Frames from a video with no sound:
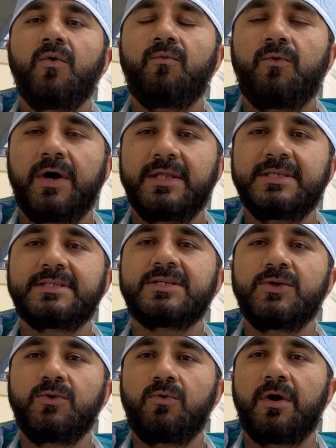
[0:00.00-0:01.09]
Once
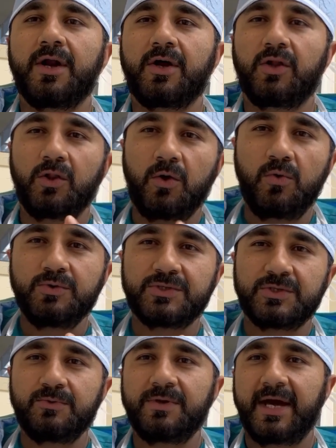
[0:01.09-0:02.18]
you are close
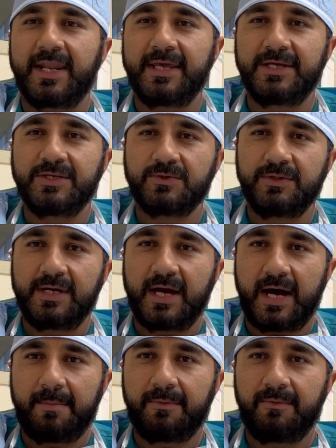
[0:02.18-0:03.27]
to getting into the
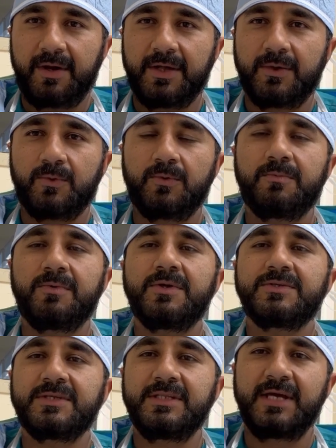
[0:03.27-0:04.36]
operating room,
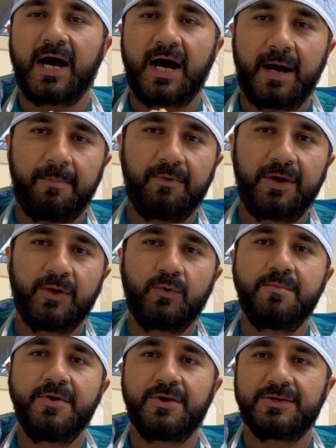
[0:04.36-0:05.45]
see, the operating
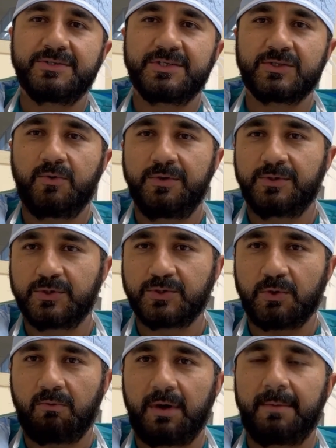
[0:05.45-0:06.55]
room nurse is going to
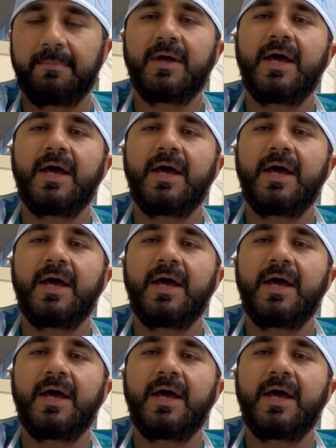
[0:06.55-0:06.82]
show up.